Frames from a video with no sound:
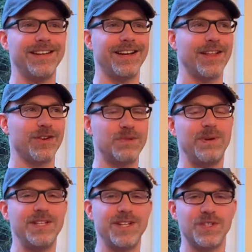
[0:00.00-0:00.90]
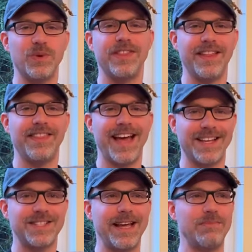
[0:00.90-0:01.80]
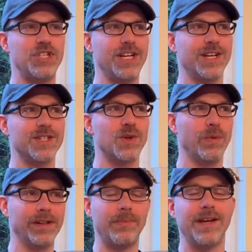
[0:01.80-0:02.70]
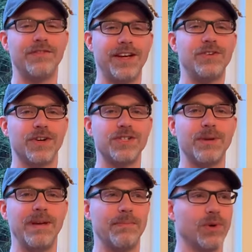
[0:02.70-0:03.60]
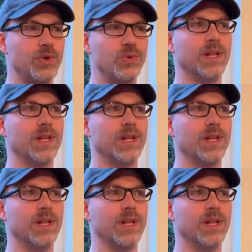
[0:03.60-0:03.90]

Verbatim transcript: Another species within that same genus will be of interest to people who